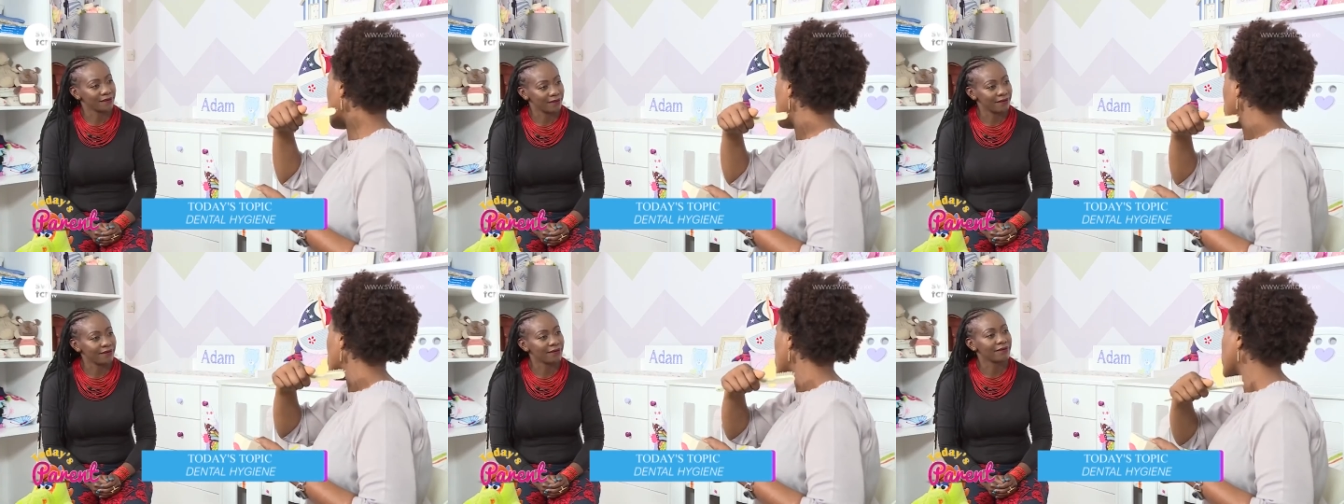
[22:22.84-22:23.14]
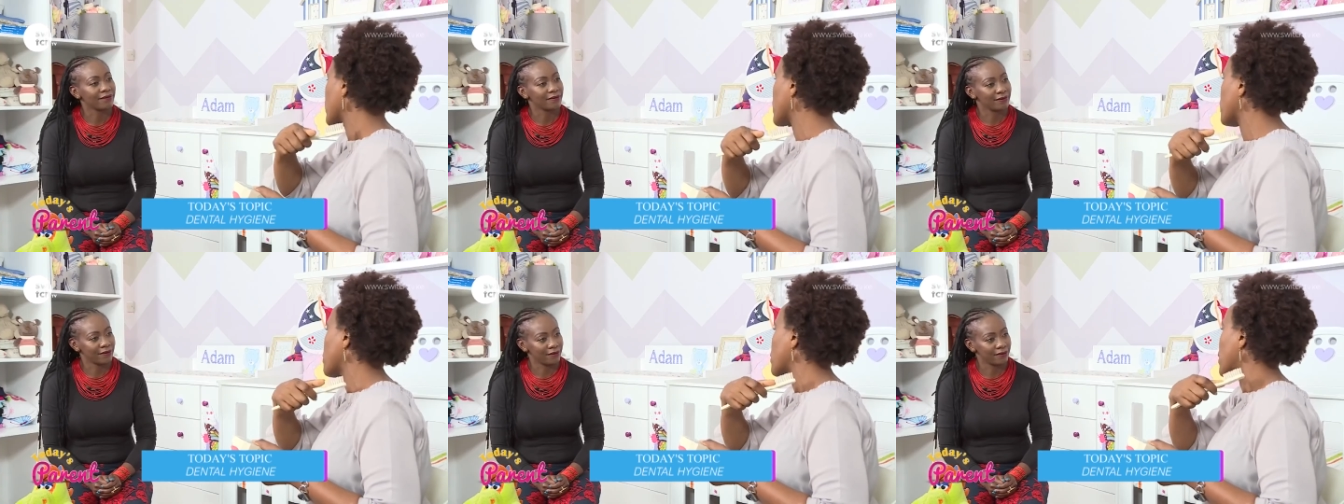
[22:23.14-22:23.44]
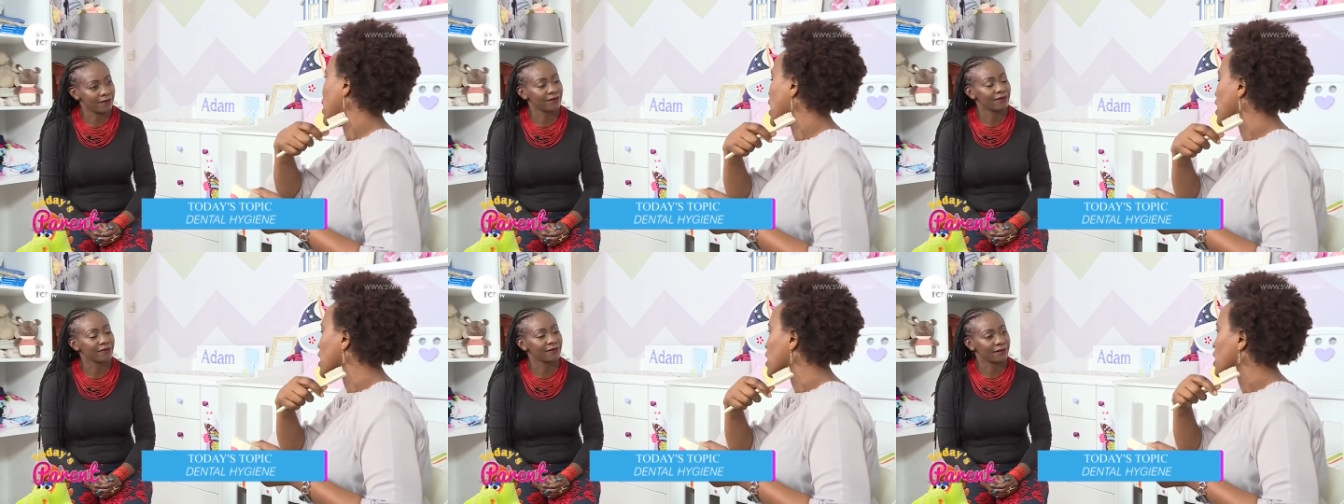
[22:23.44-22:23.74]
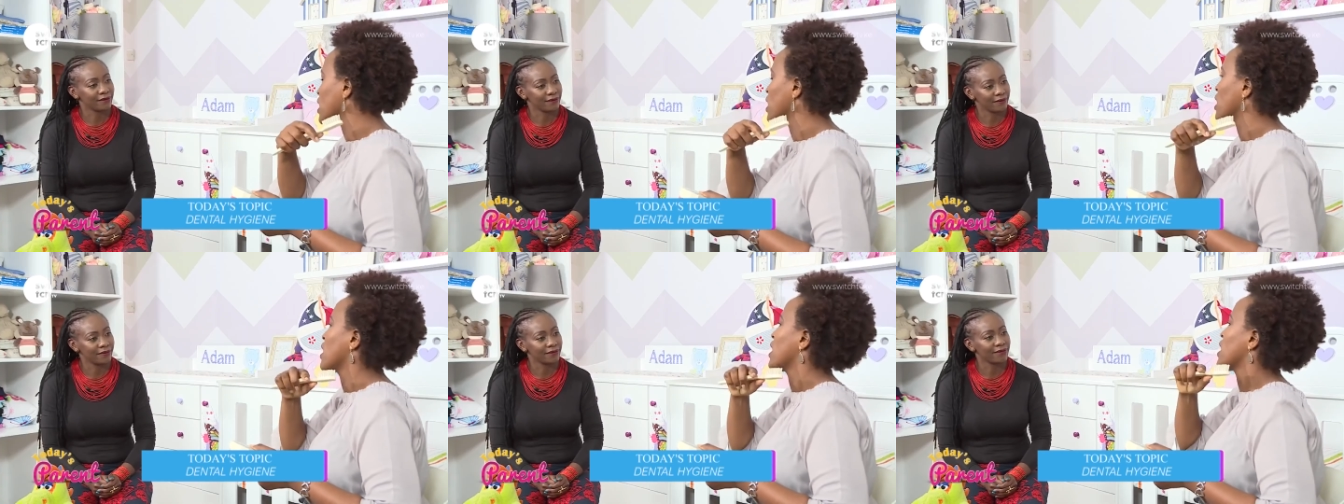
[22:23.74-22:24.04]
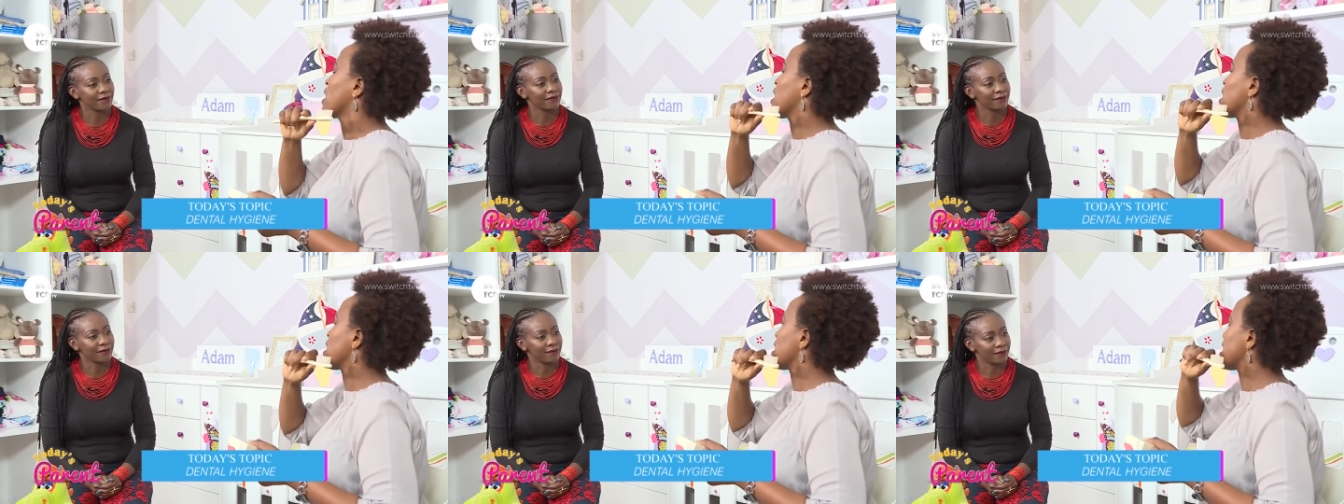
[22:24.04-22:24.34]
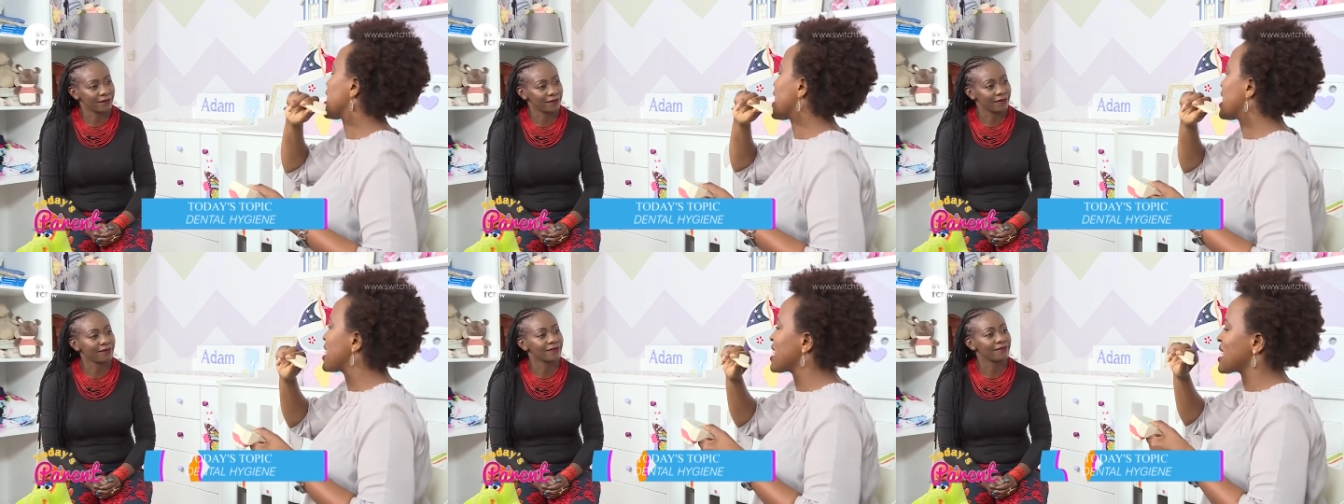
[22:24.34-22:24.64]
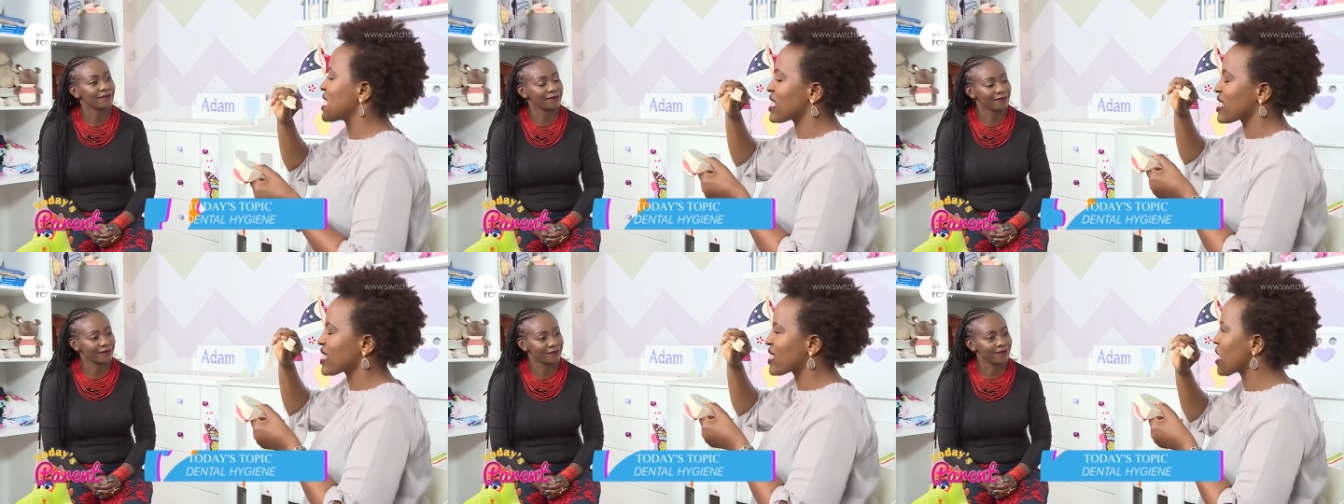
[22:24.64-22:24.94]
the way to the back and then
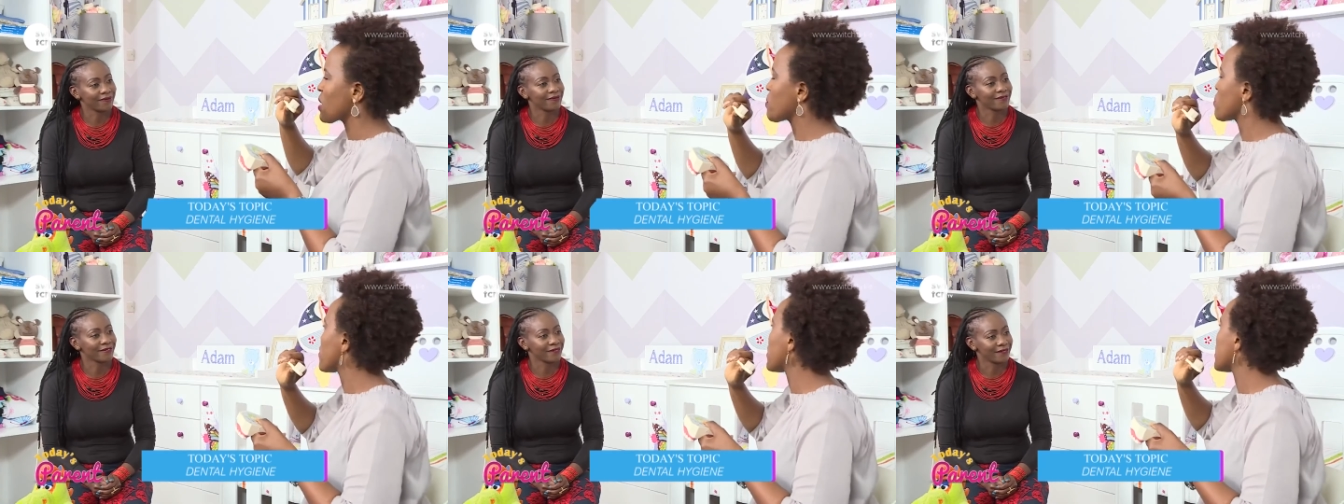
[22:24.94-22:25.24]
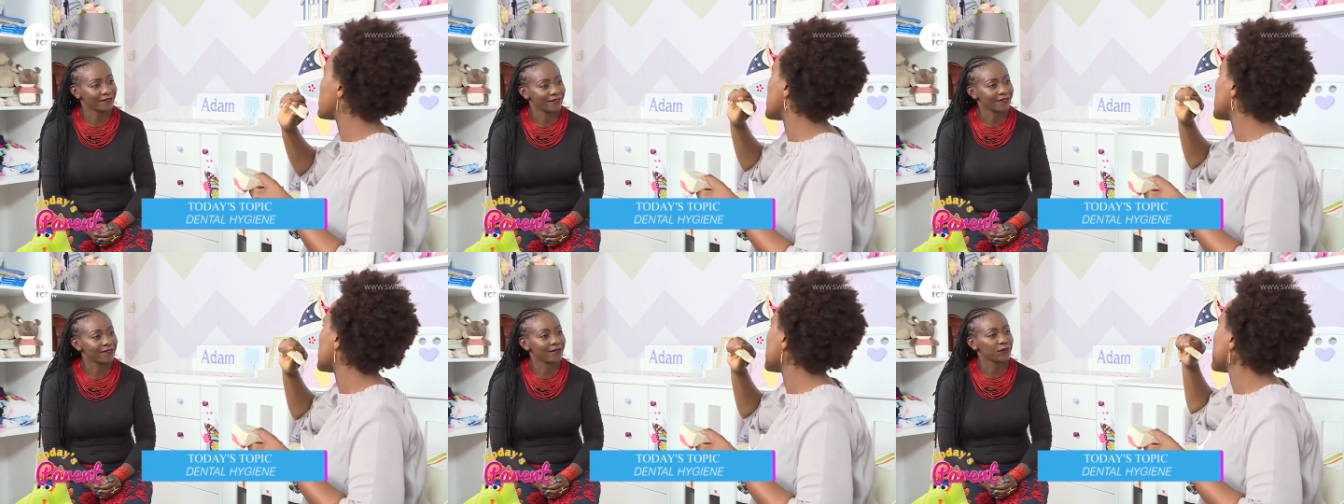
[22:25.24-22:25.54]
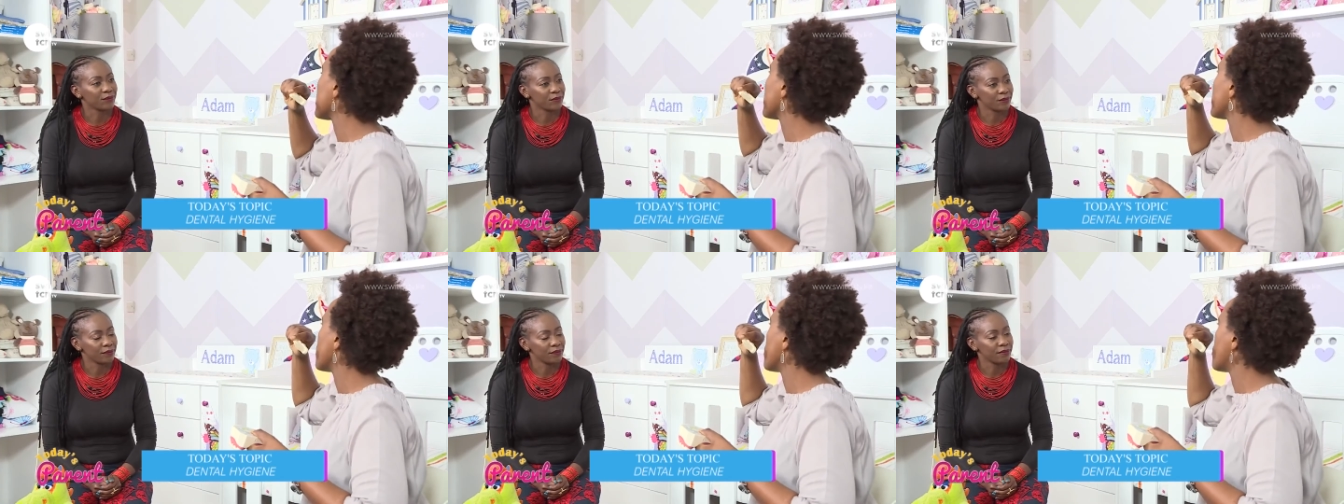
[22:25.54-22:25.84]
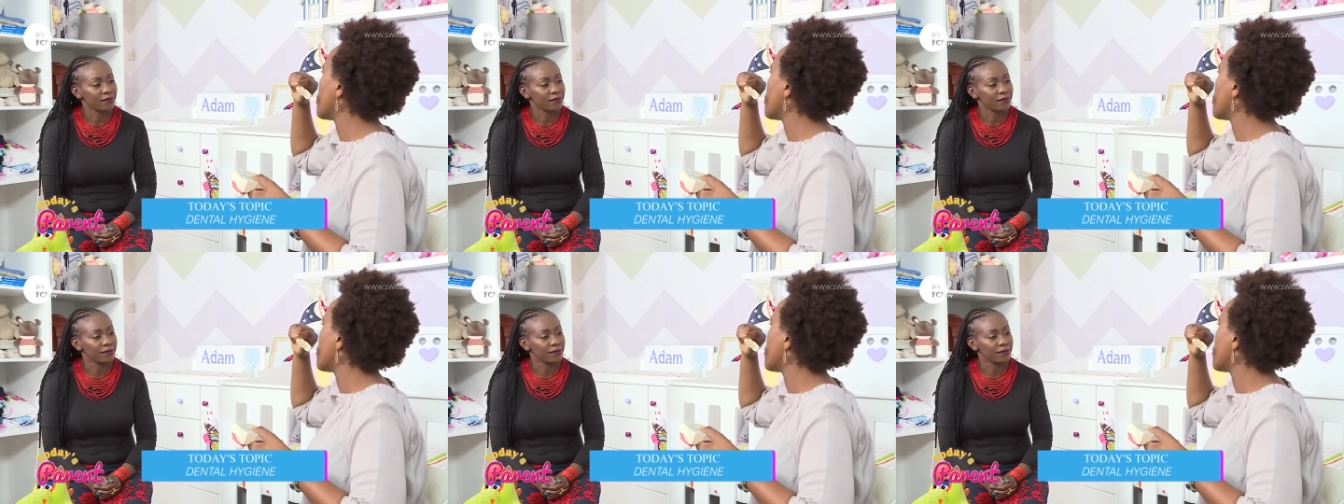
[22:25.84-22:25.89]
the same thing in the